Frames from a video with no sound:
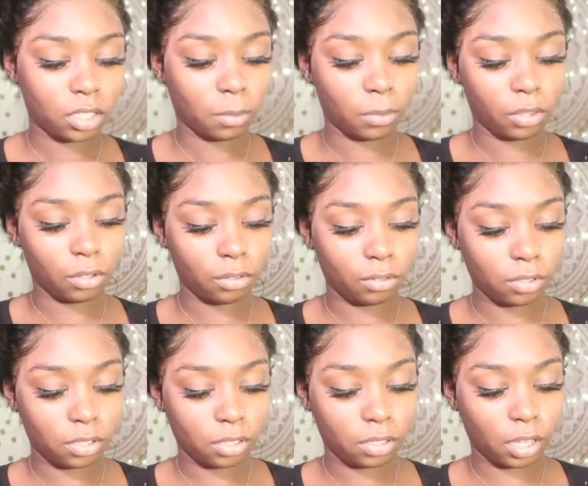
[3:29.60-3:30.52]
Some of
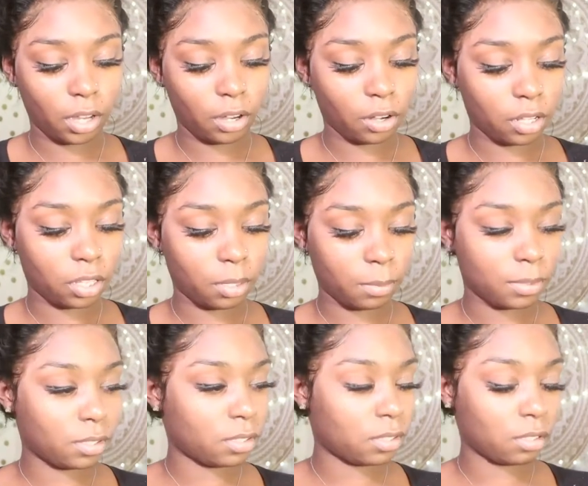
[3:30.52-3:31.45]
those hair
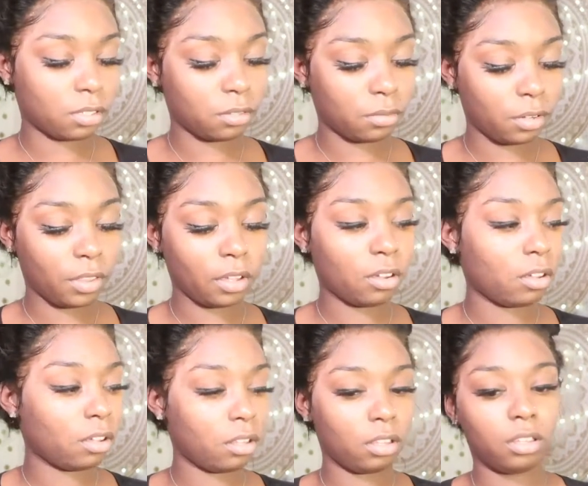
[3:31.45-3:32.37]
clips. What are they
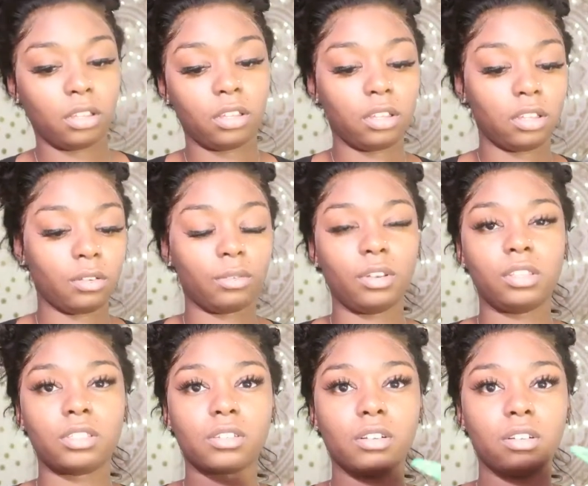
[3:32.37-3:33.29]
called? What
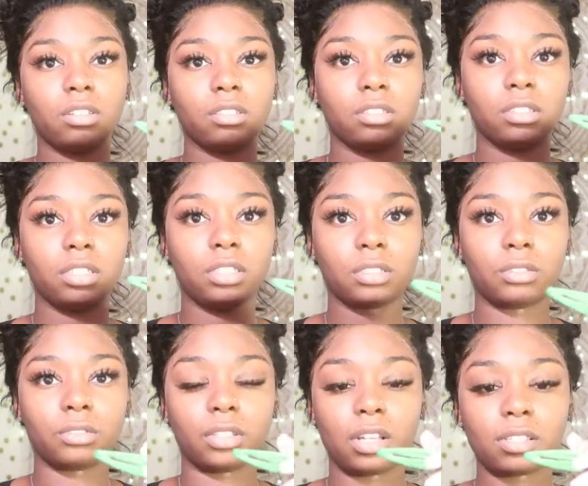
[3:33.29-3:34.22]
is it called? These
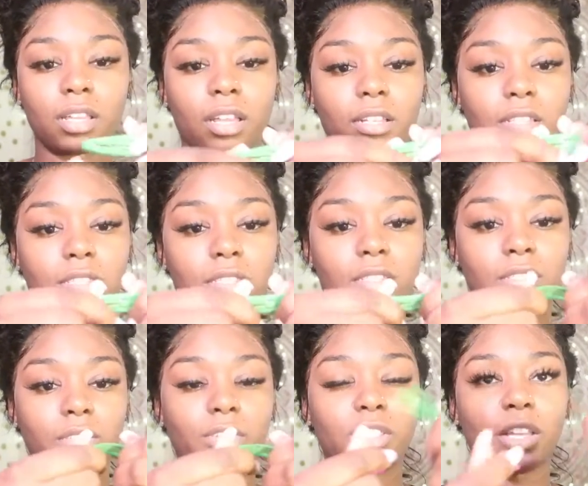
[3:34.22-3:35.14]
little things that
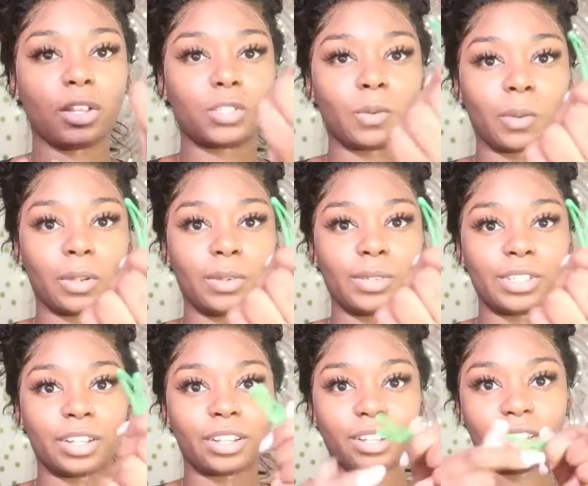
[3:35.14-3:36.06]
I used to wear when I was
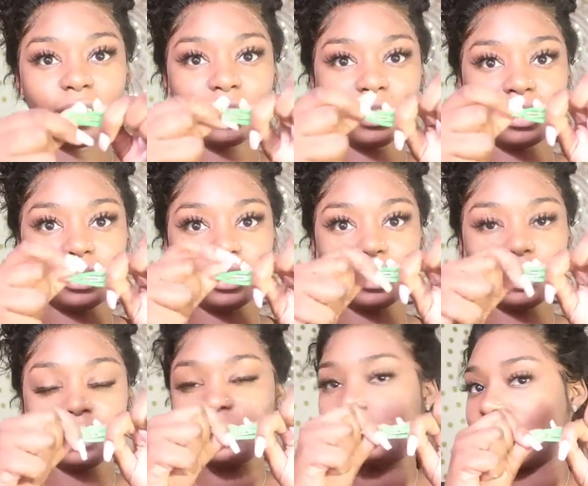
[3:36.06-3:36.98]
younger and
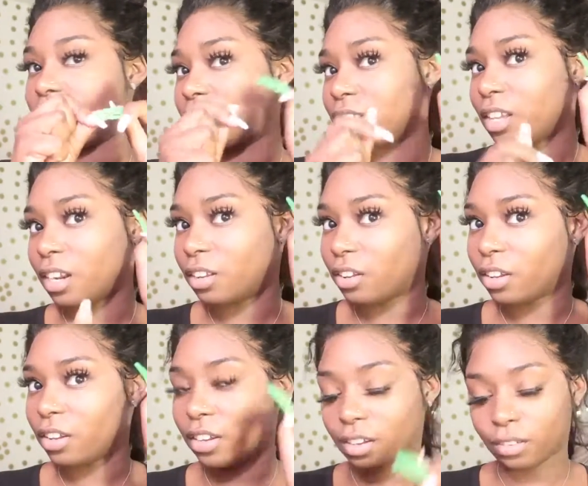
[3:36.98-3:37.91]
slide in
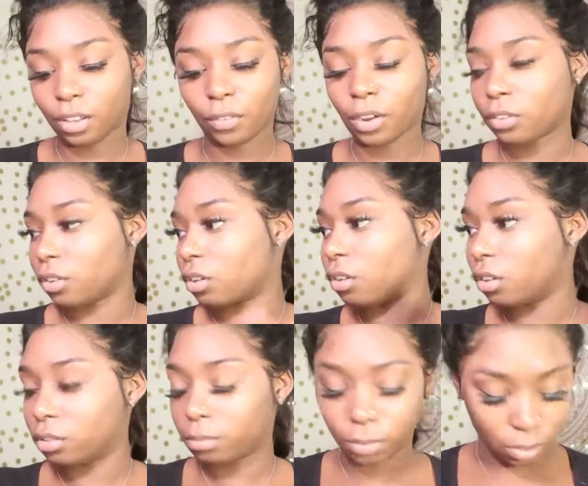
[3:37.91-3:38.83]
your hair. I forgot what they're
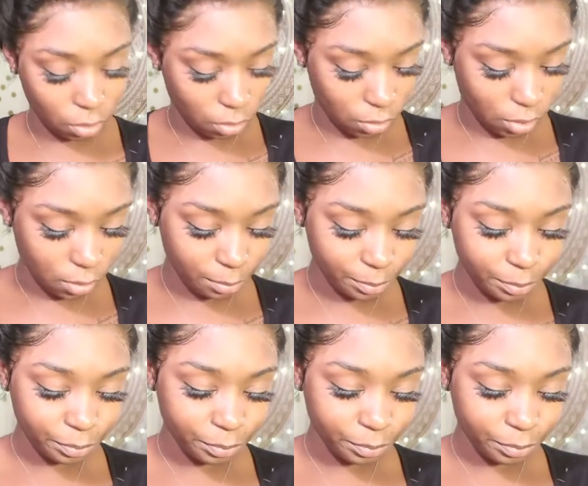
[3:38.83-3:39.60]
called, but those.